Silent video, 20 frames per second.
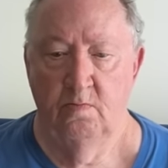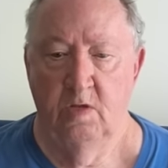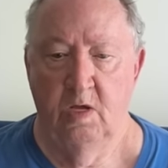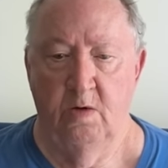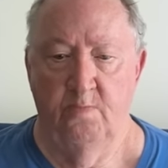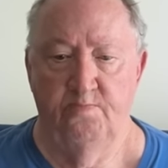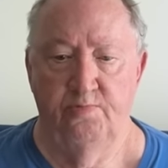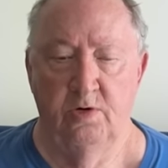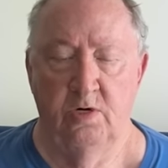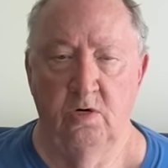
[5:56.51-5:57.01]
a
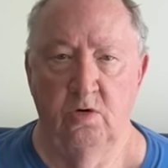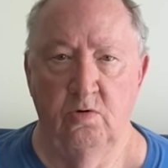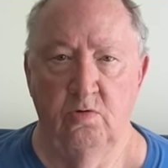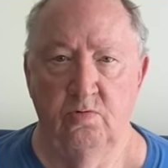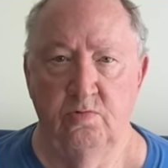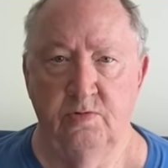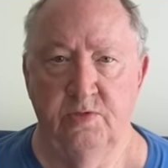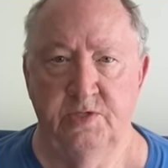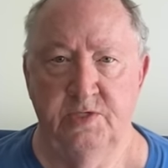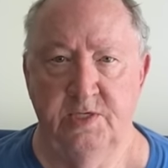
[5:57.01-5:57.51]

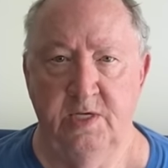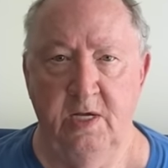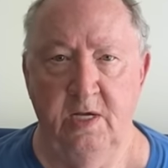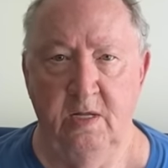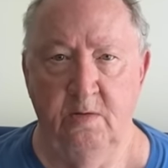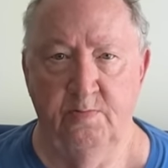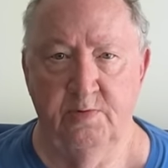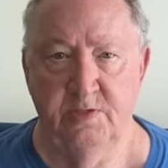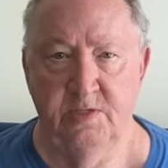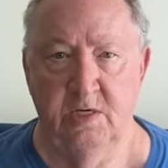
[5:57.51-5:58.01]
prone
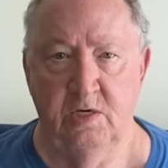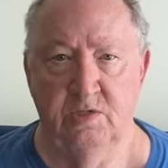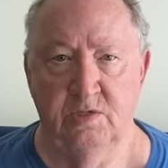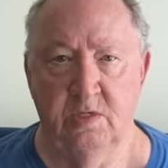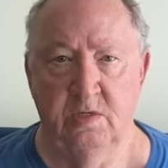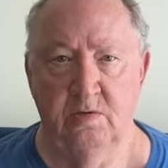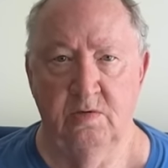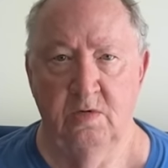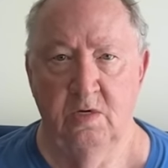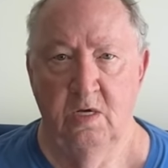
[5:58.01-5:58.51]
seating
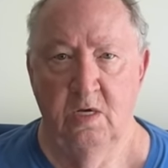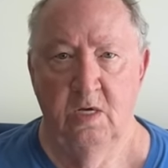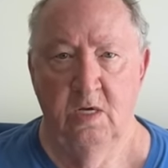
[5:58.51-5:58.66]
position